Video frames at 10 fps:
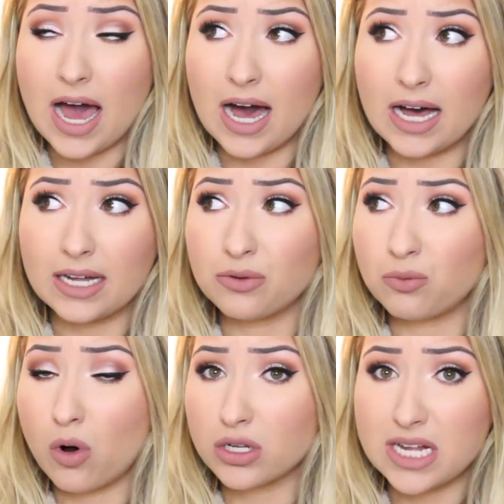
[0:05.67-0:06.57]

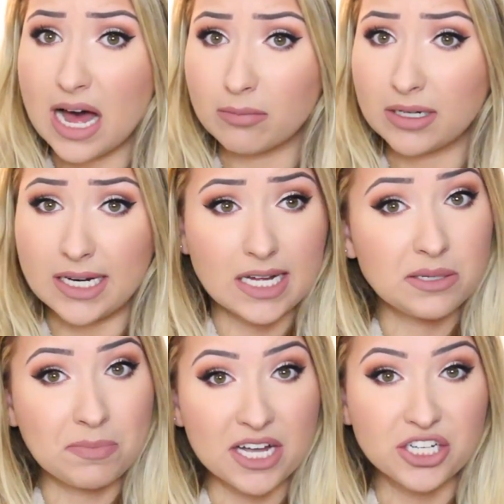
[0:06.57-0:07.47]
and what's happening,
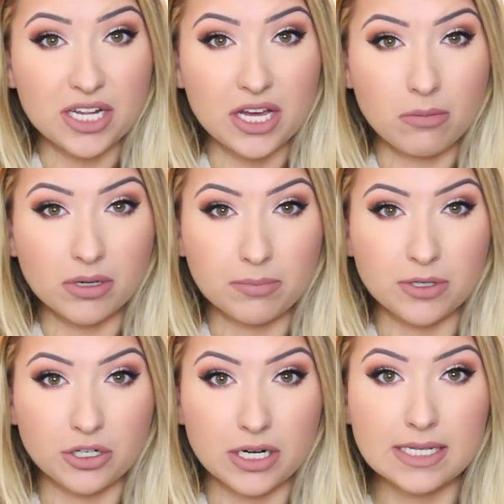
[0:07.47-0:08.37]
especially coming up
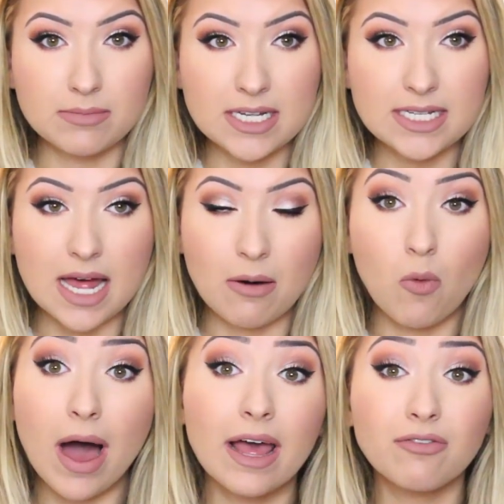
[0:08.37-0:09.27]
to Christmas,
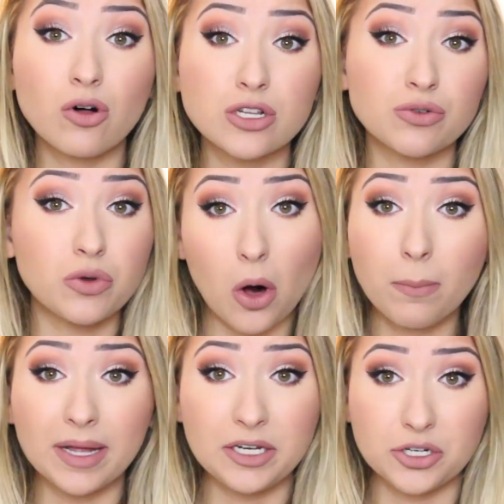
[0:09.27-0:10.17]
and why I've also
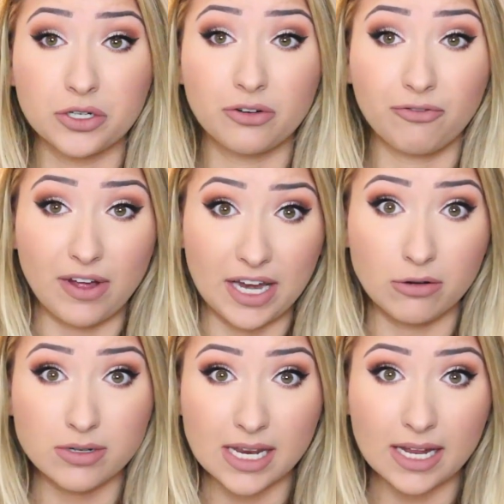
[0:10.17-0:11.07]
not been doing
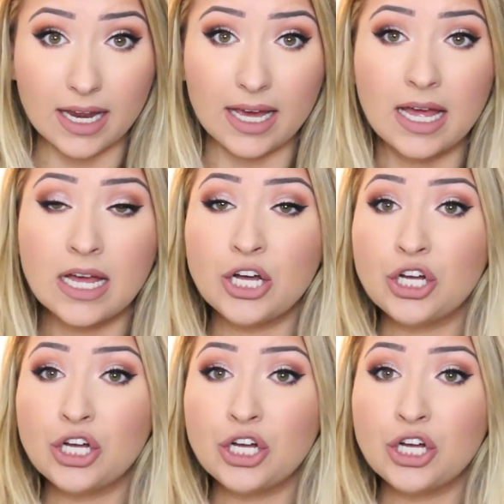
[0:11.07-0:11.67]
videos lately.